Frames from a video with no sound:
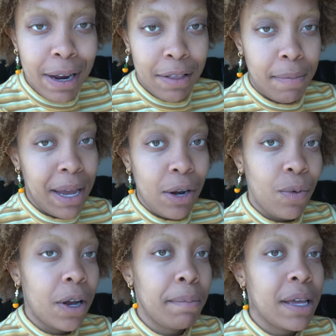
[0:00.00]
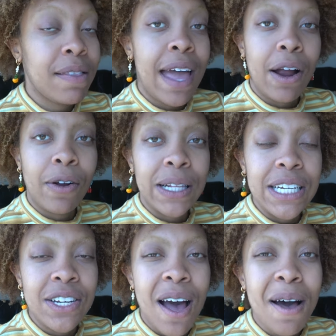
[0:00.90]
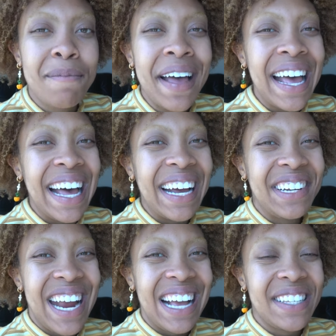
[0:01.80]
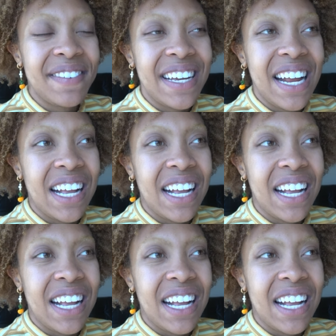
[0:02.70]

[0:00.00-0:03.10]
my the main one being That Curly Top, Jasmine.